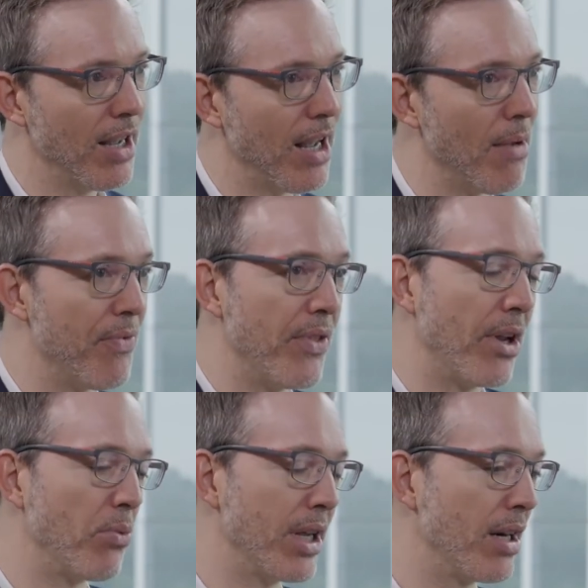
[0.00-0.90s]

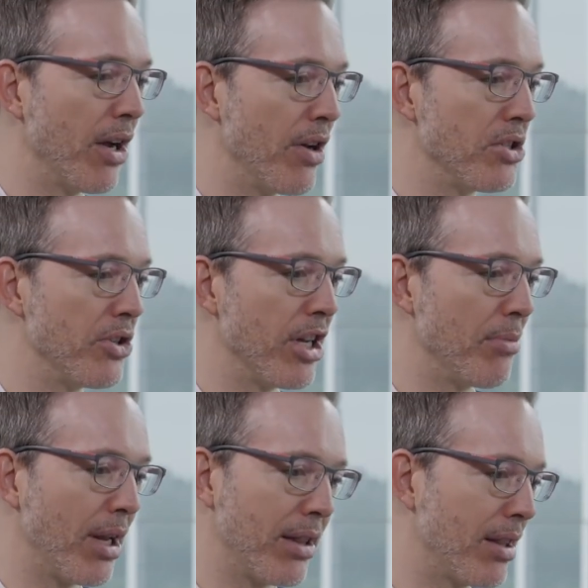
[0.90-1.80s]
that we can go into here,
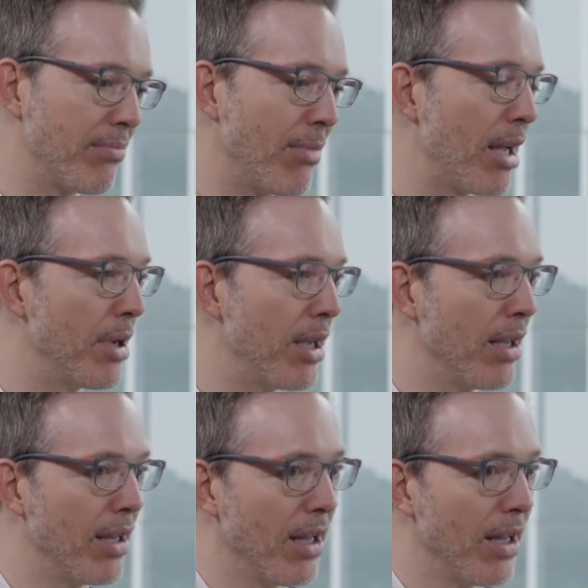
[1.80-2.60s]
but I think maybe